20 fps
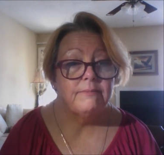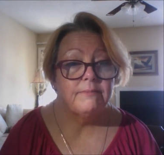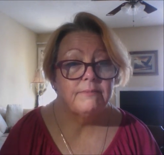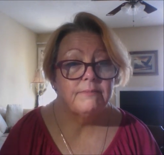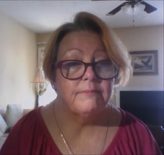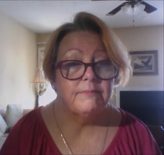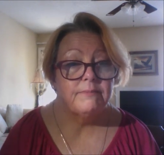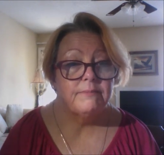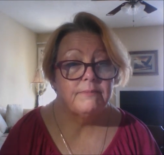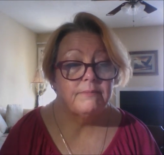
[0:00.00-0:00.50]

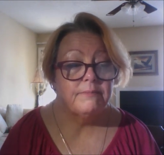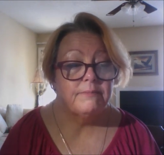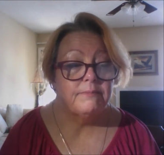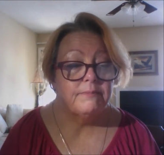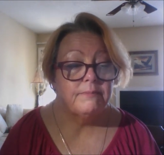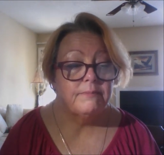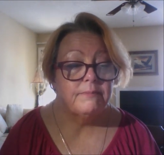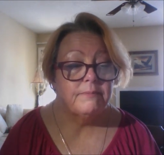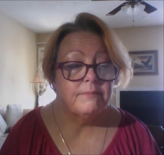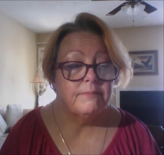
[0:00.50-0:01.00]

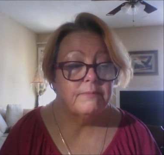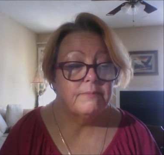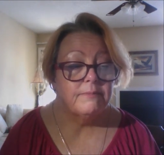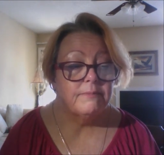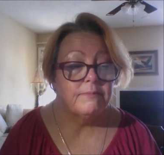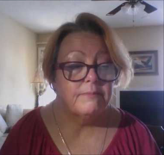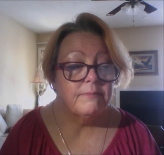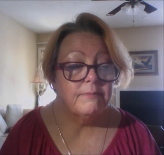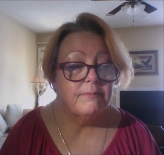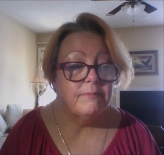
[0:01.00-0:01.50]

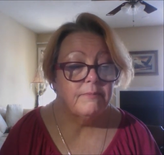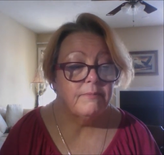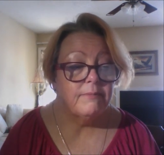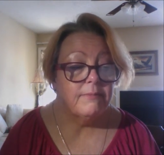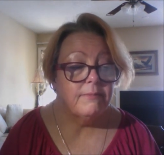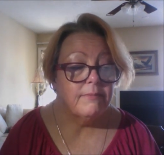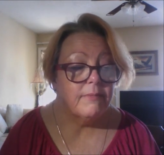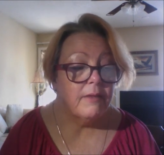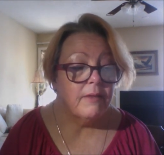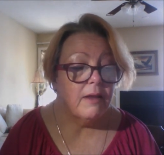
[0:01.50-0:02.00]

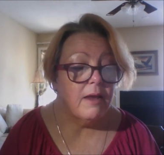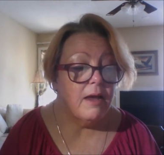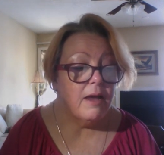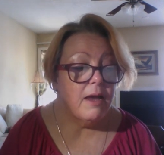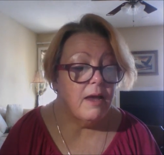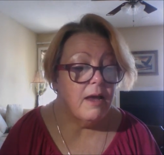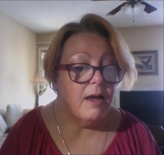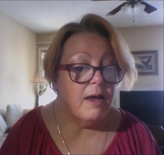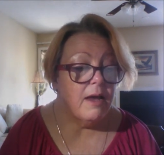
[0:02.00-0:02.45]
(no one is talking)